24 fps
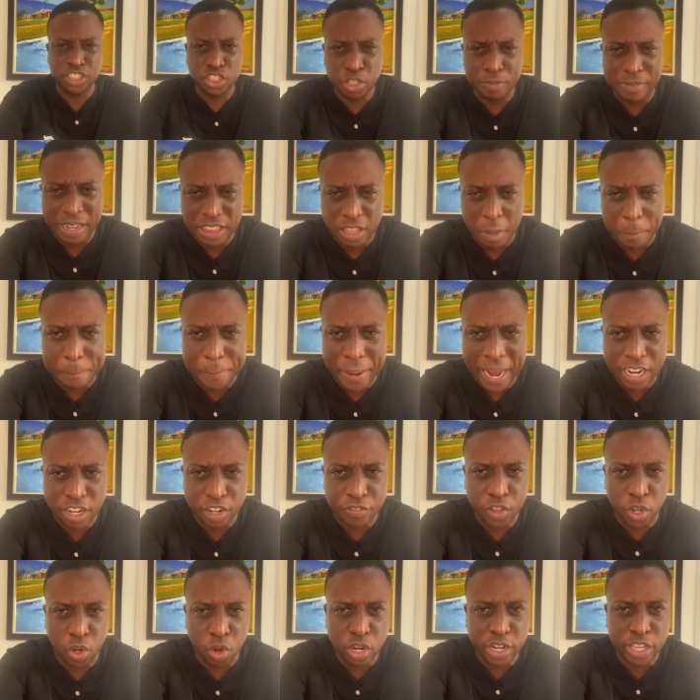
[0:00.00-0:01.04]
cancel by the
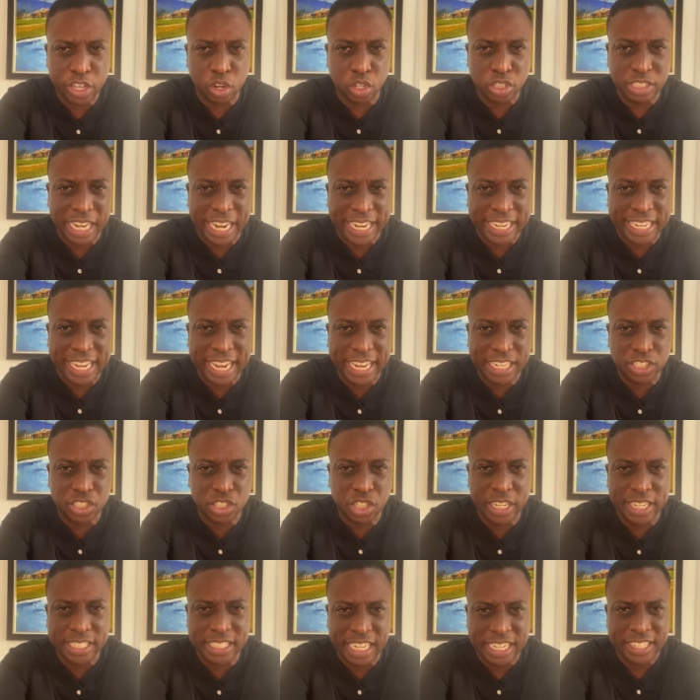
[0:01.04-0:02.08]
power of the Holy Ghost. I
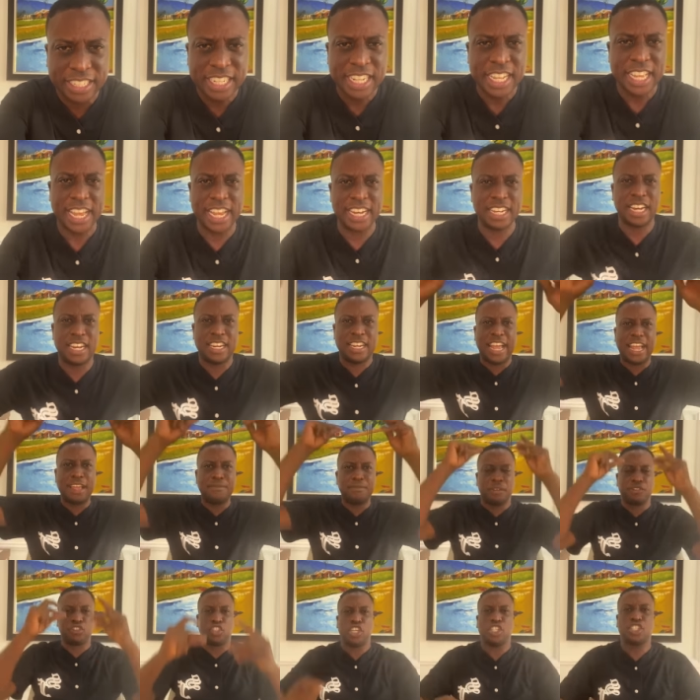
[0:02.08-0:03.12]
cancel it. In the
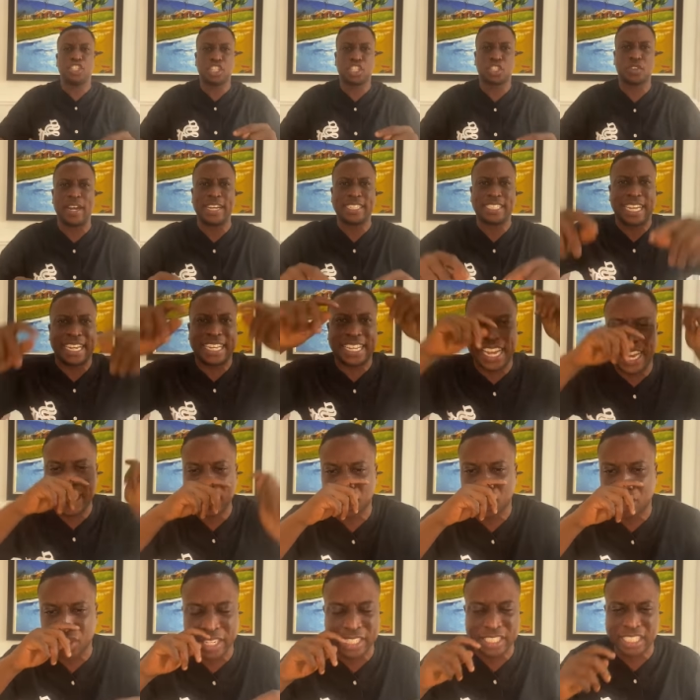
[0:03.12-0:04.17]
name of Jesus Christ, I
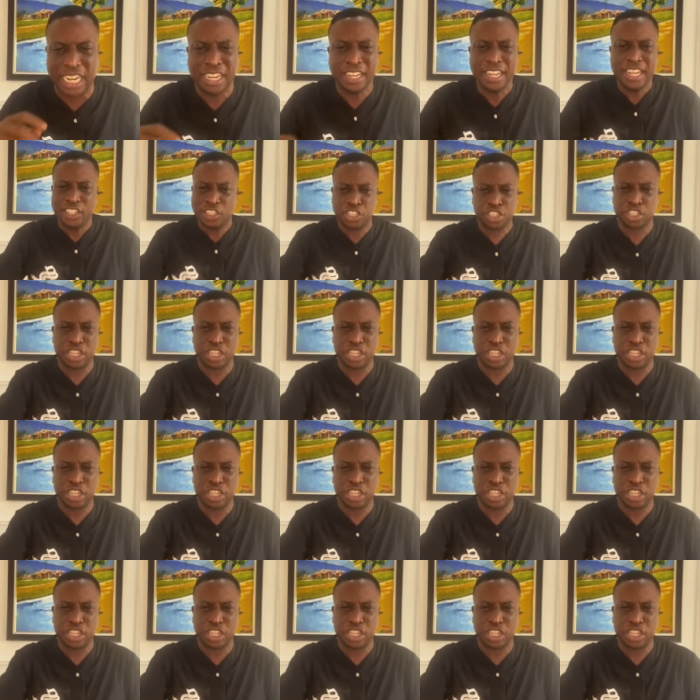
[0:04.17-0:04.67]
cancel it. Eh,